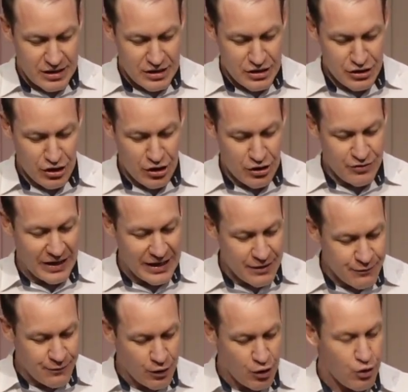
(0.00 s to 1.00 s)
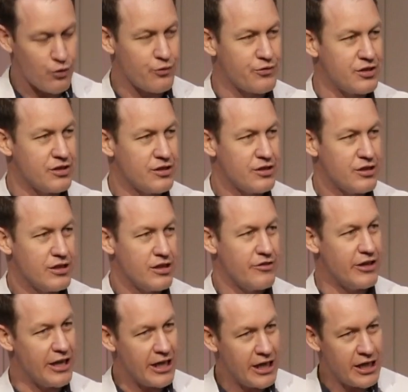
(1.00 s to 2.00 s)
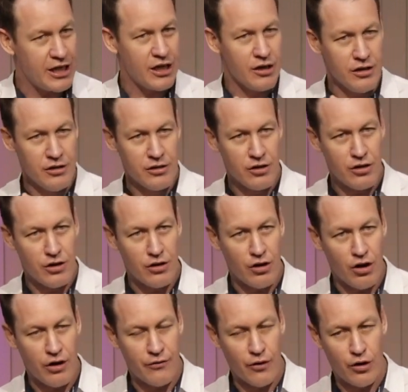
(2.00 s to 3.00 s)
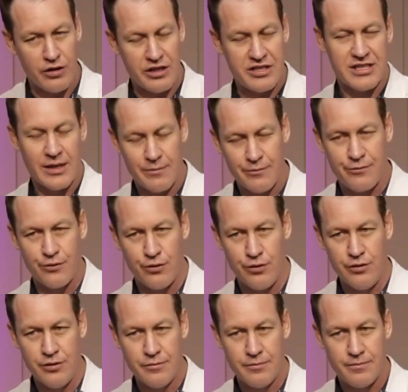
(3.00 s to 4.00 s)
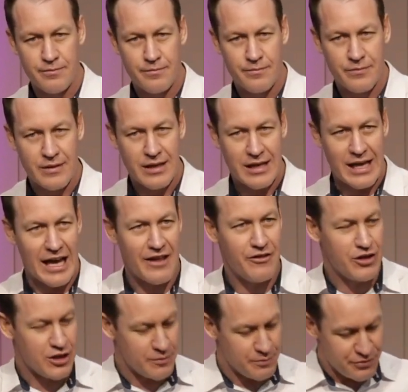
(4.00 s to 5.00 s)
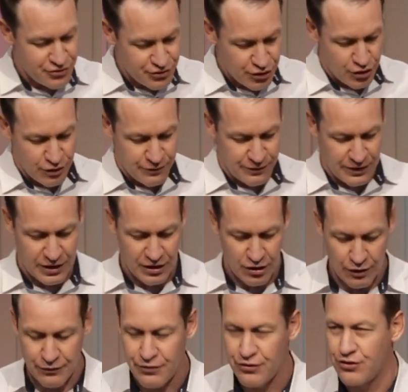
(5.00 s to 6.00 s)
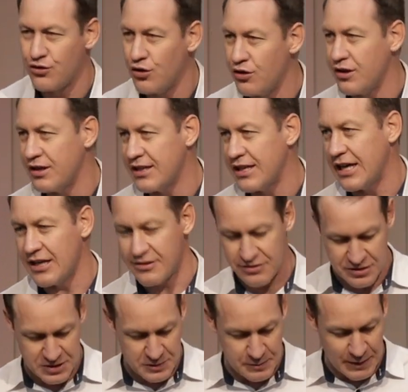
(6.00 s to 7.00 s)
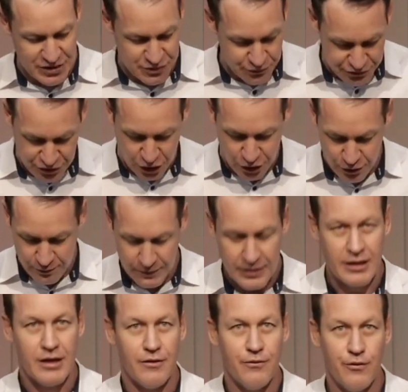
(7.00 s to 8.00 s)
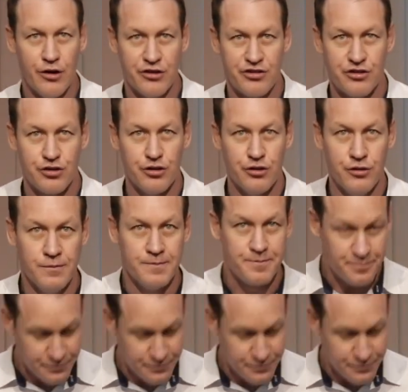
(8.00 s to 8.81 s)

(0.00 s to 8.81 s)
you know, they involved the eating of only some food and the observing of certain days as special. So, verse 2,